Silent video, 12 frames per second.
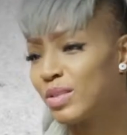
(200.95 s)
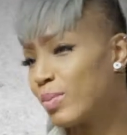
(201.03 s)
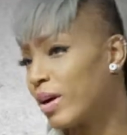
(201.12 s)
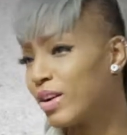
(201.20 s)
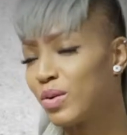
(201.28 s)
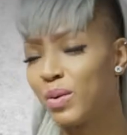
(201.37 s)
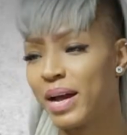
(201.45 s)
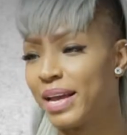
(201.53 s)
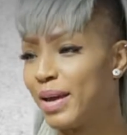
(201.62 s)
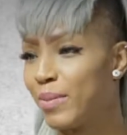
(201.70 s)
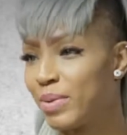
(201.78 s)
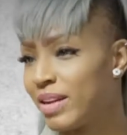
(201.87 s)
It's a part of who I
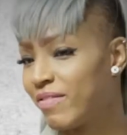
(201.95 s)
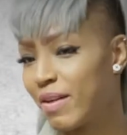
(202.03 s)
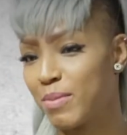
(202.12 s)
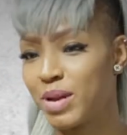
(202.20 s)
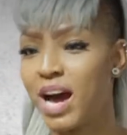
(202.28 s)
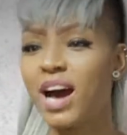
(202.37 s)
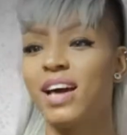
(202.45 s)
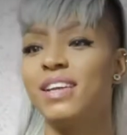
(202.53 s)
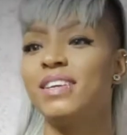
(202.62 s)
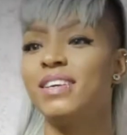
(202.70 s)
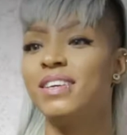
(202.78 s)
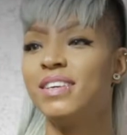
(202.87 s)
am. And
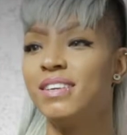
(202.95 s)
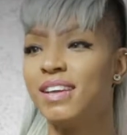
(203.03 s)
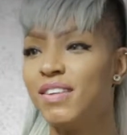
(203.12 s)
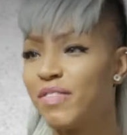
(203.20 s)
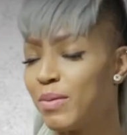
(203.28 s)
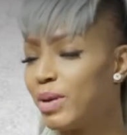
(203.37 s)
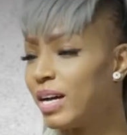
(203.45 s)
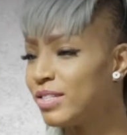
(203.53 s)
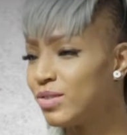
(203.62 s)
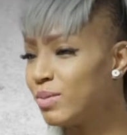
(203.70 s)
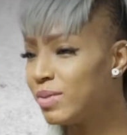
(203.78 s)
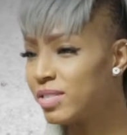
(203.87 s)
if I'm not
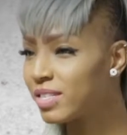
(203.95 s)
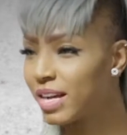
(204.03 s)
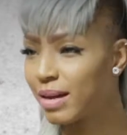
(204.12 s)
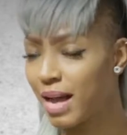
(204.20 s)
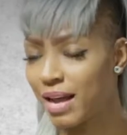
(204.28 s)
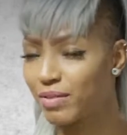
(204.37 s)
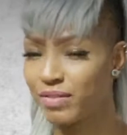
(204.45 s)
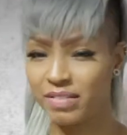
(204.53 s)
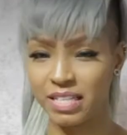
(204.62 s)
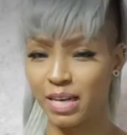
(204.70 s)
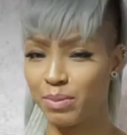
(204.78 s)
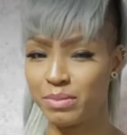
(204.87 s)
doing music, I don't even
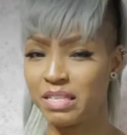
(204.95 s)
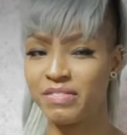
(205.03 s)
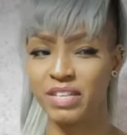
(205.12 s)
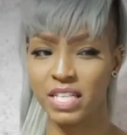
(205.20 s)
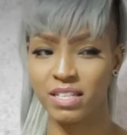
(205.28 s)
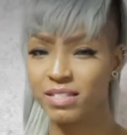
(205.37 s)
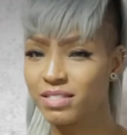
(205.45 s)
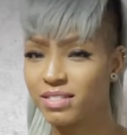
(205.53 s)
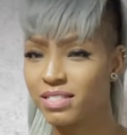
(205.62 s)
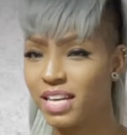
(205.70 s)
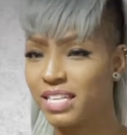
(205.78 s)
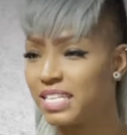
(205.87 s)
think I'm living
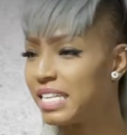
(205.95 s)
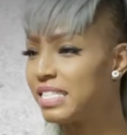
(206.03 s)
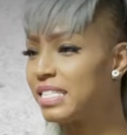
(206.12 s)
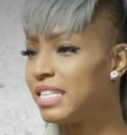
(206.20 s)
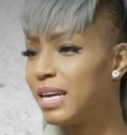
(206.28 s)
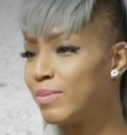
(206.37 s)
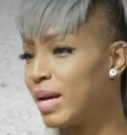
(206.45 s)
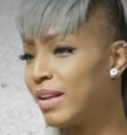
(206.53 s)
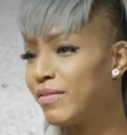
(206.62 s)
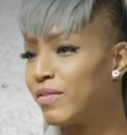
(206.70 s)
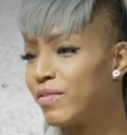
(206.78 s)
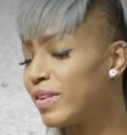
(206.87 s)
in destiny. I'm not
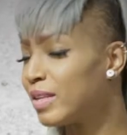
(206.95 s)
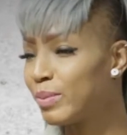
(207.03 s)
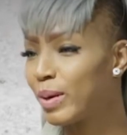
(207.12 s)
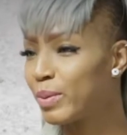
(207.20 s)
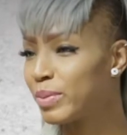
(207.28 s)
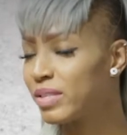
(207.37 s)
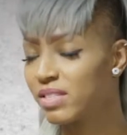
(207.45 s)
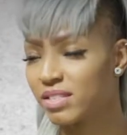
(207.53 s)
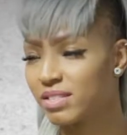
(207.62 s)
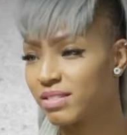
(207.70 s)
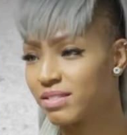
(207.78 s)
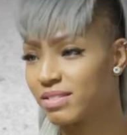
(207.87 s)
even fulfilling purpose.